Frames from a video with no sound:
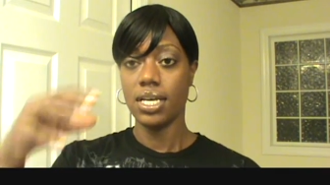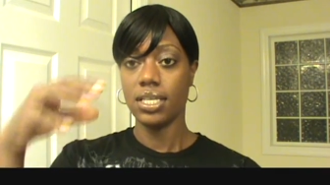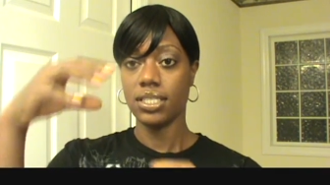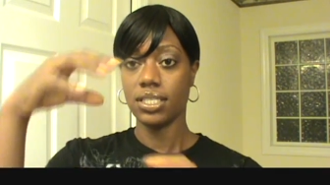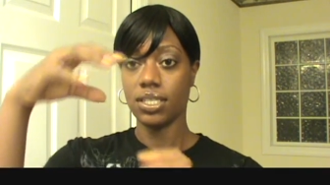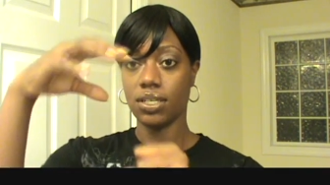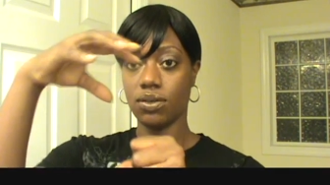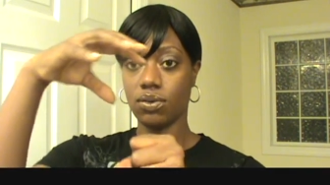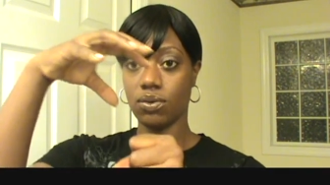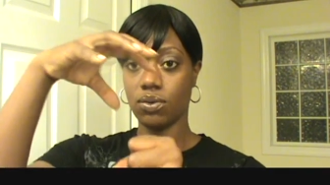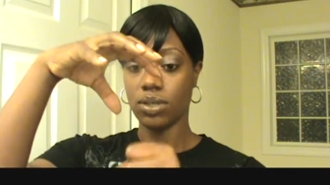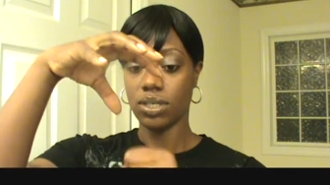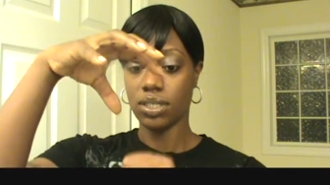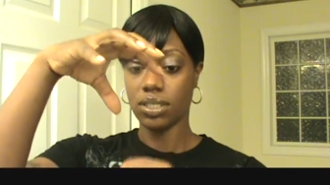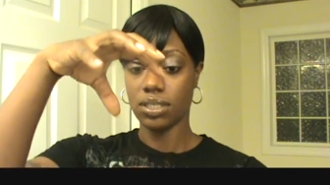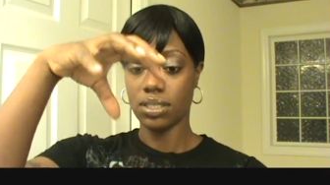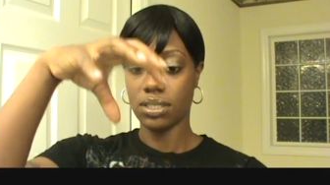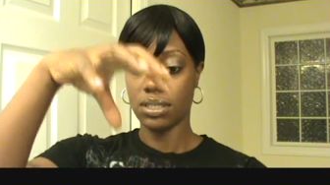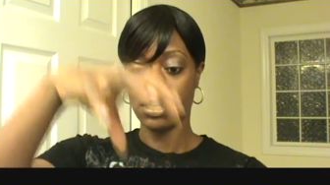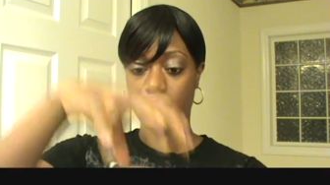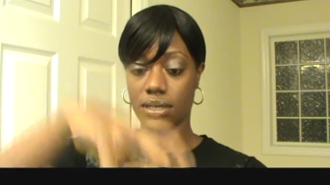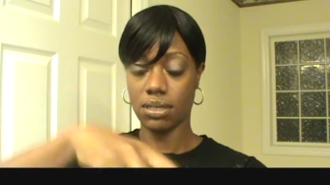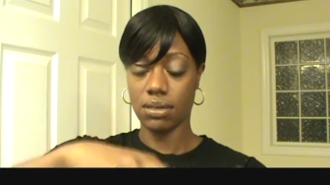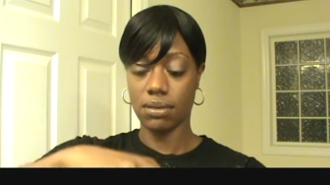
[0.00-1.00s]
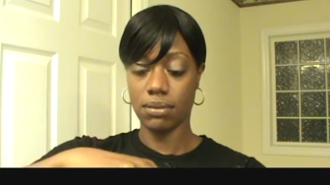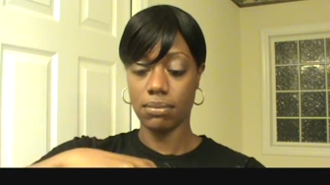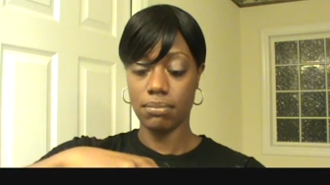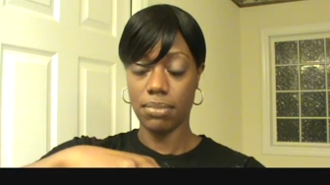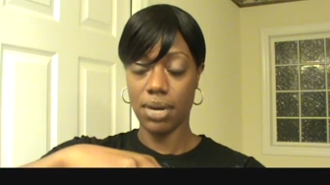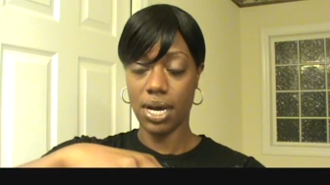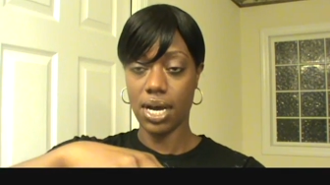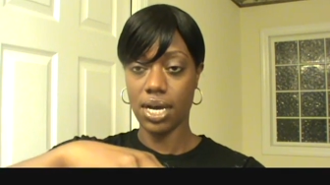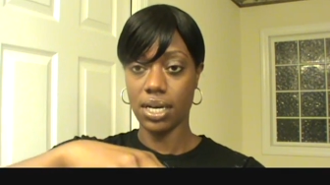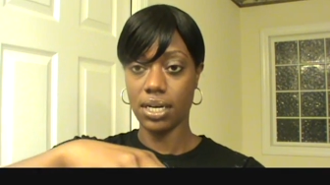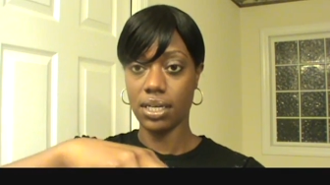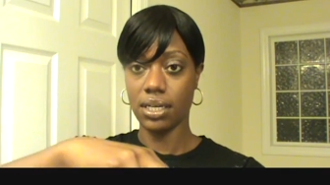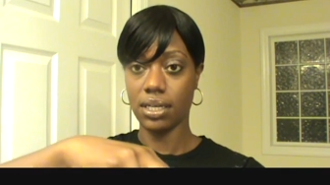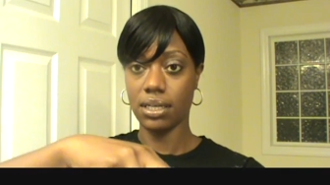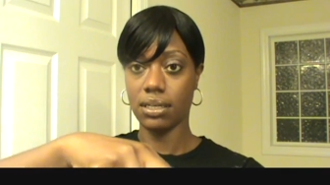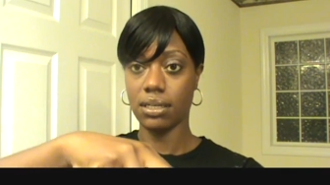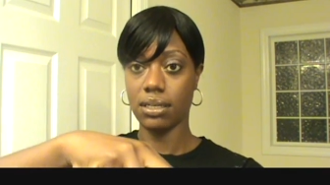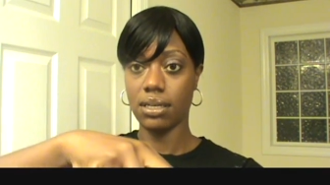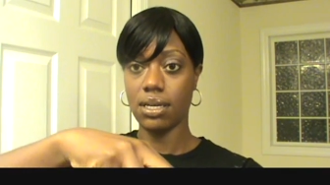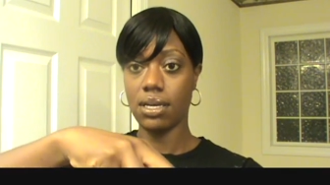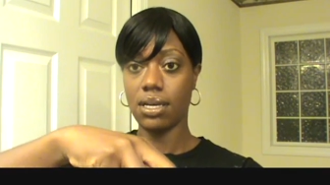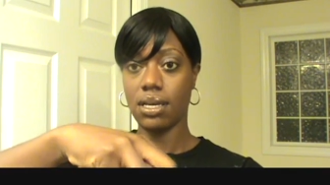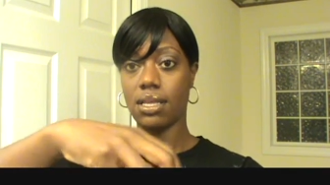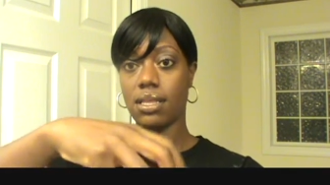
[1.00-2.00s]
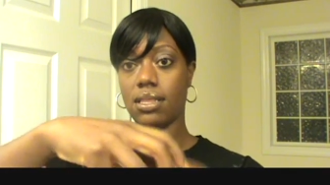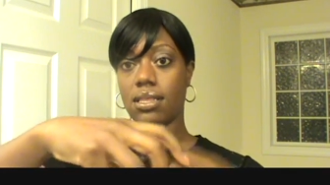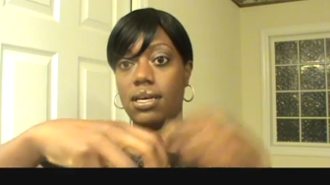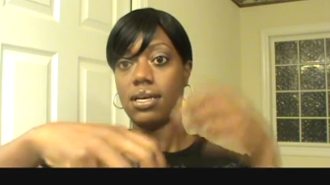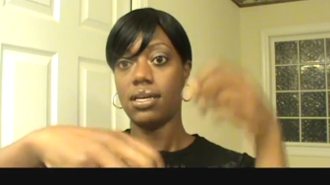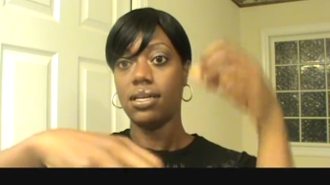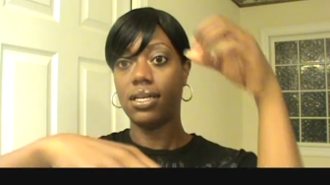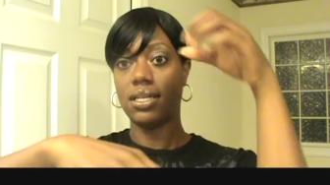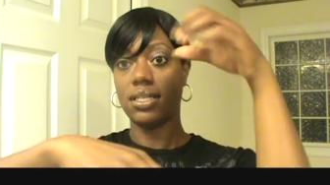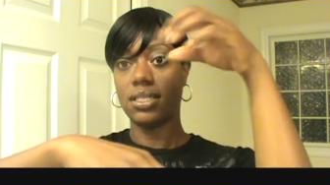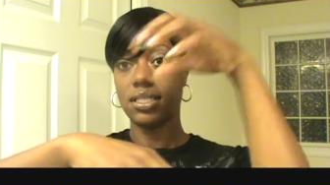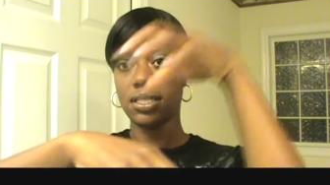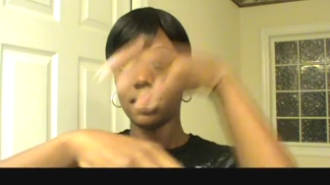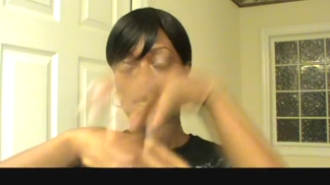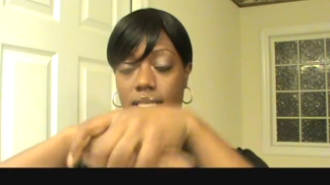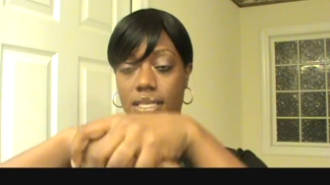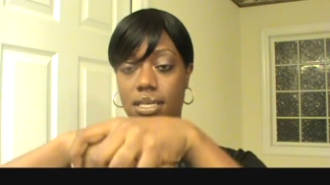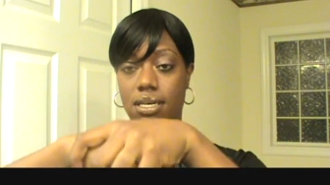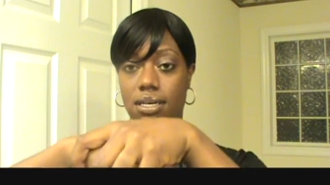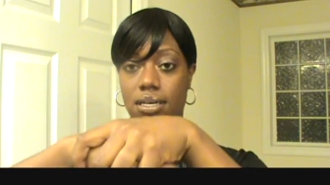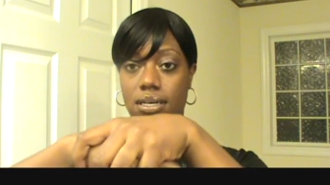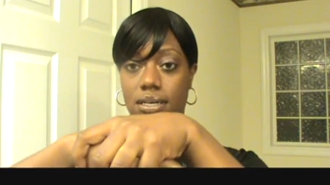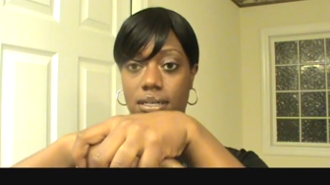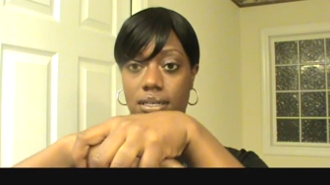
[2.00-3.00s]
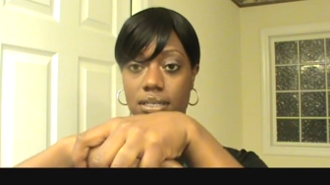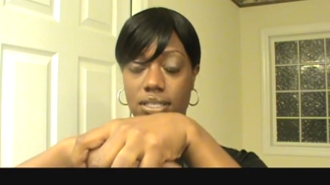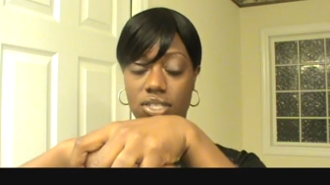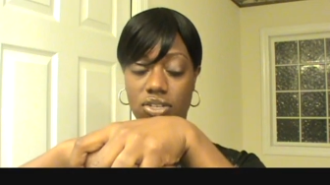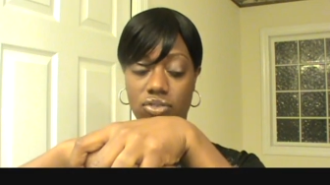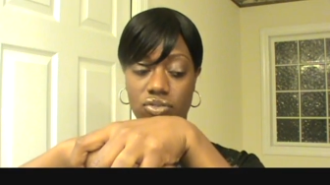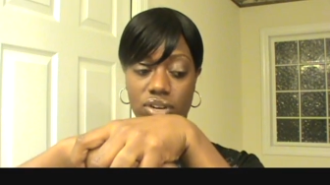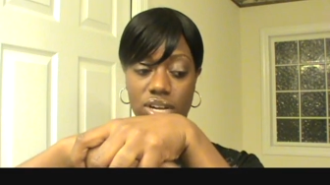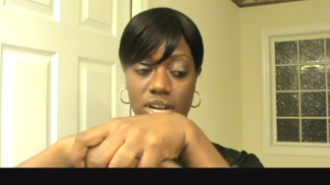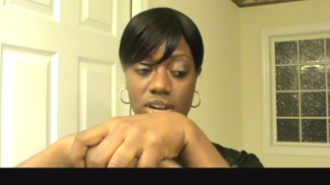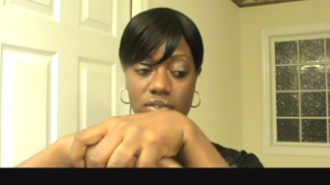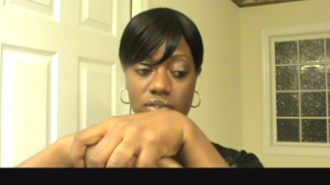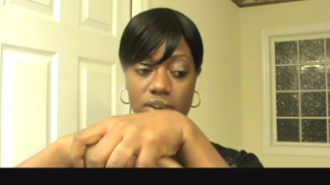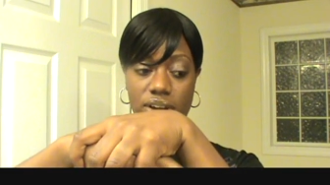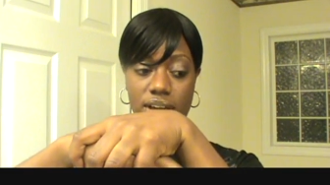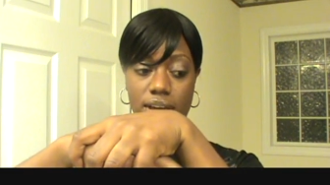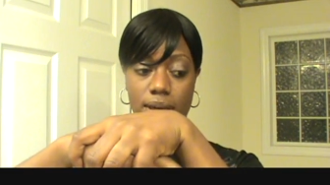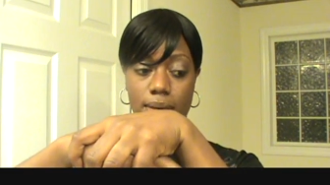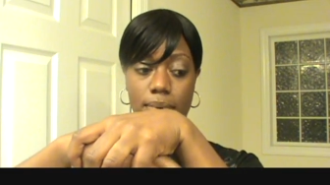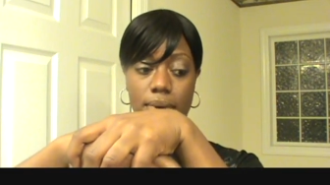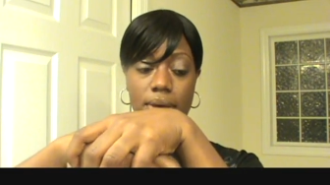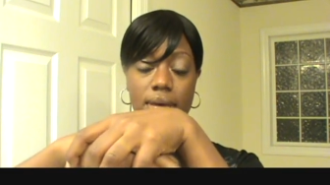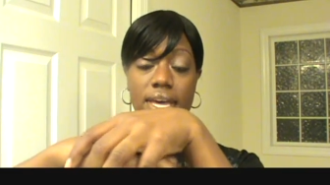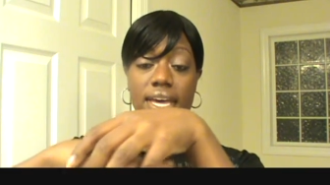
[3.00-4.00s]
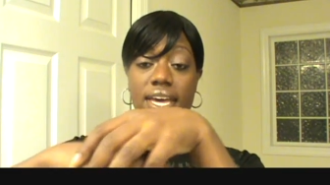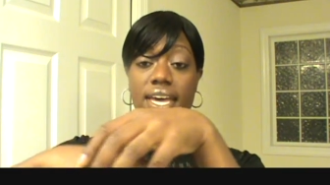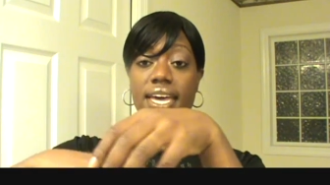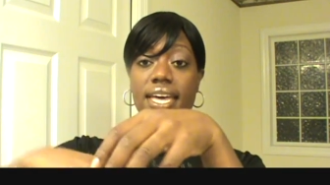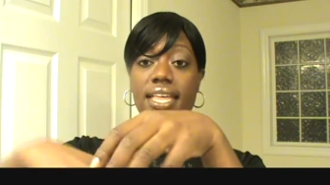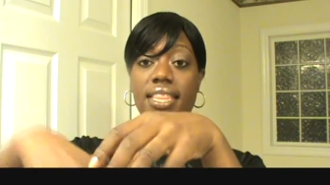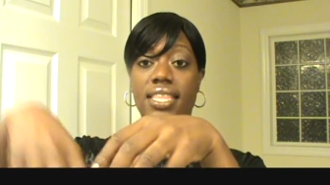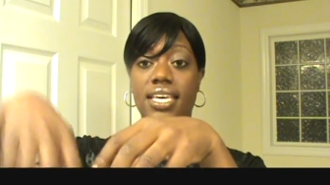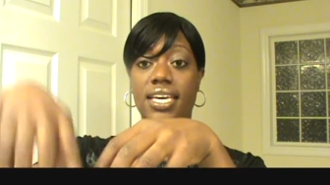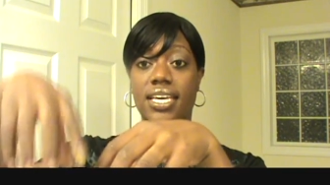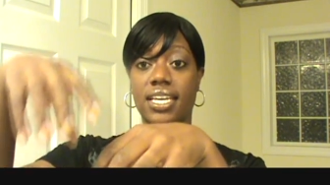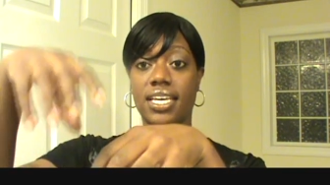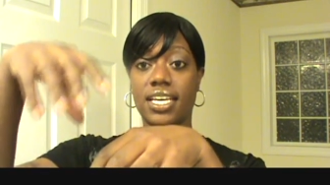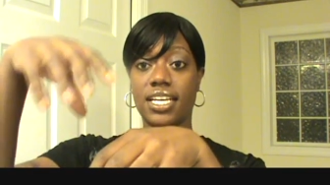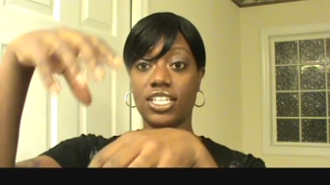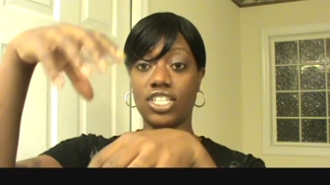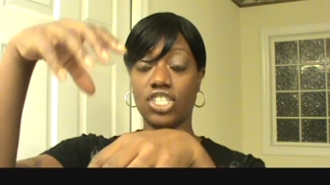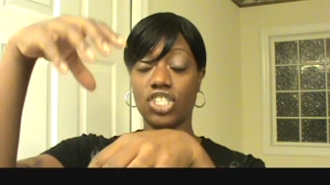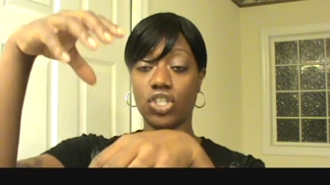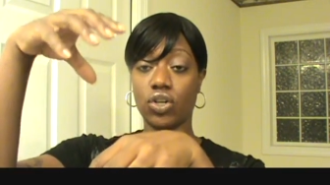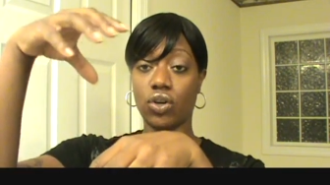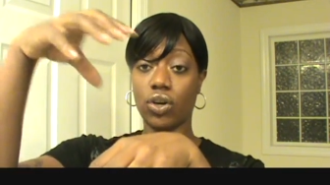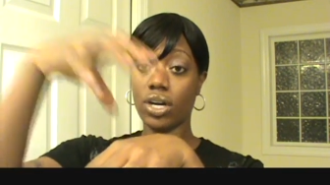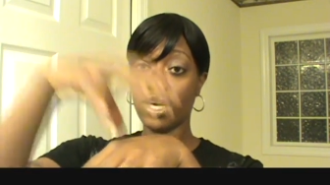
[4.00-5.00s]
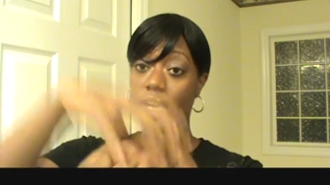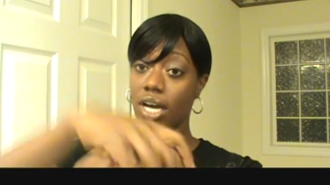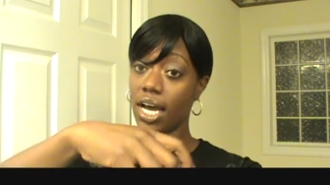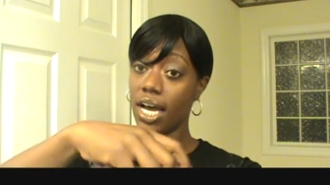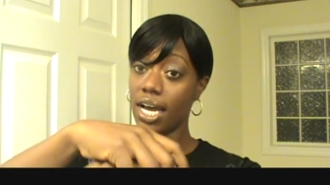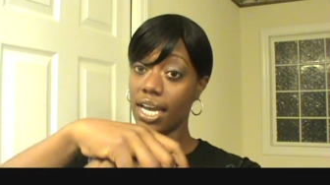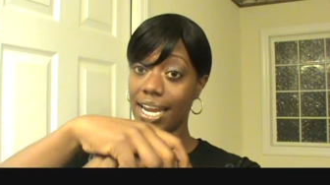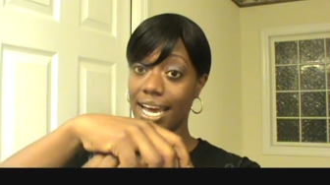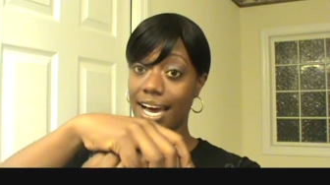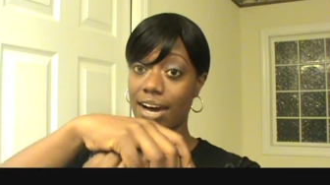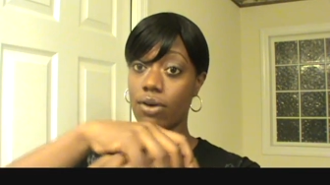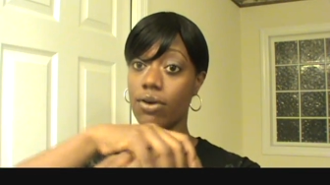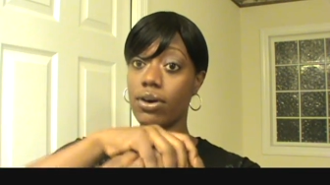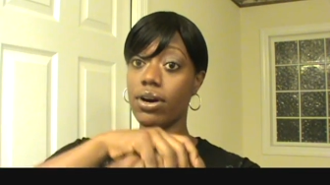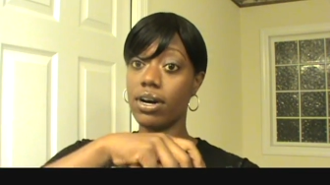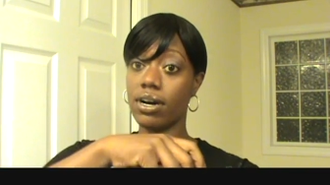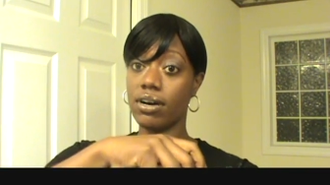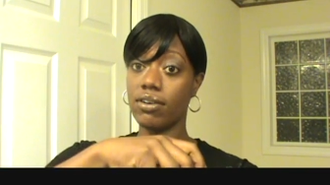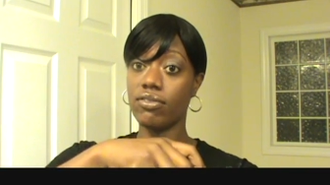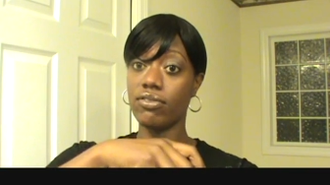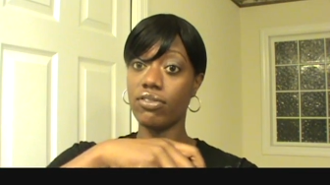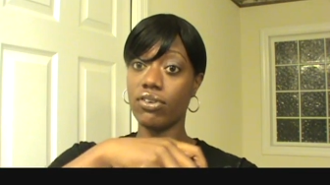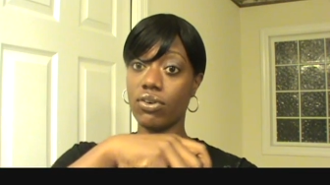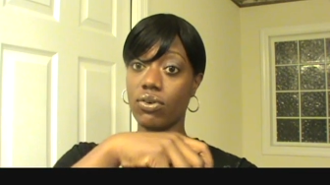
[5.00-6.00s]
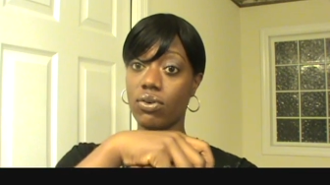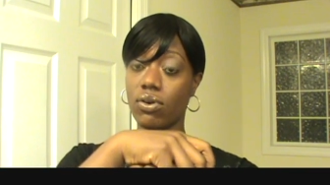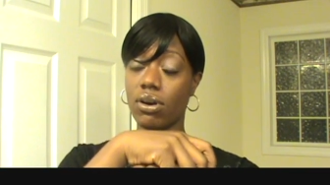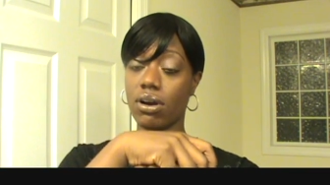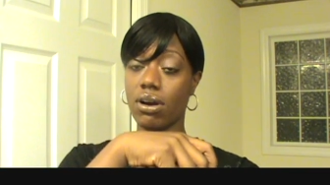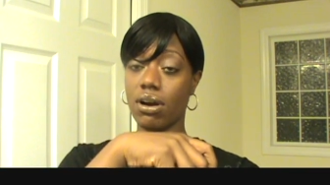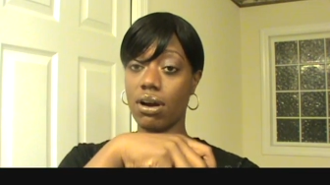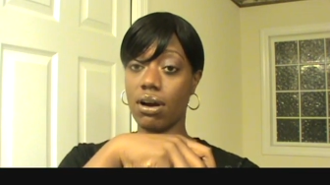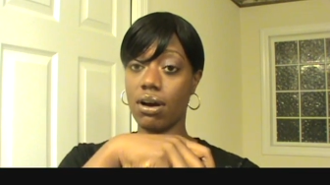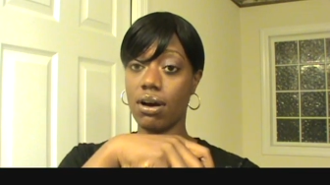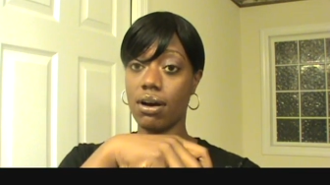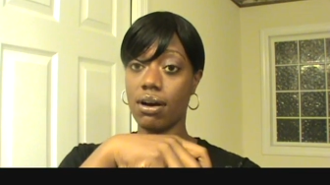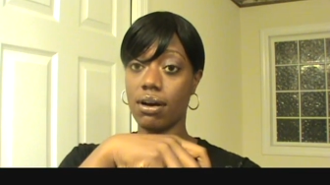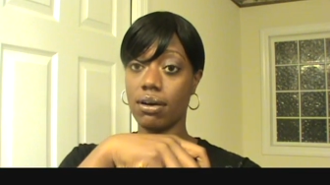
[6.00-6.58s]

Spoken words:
So it's the bonnet, then it's the saran wrap, and then it's your cutout of your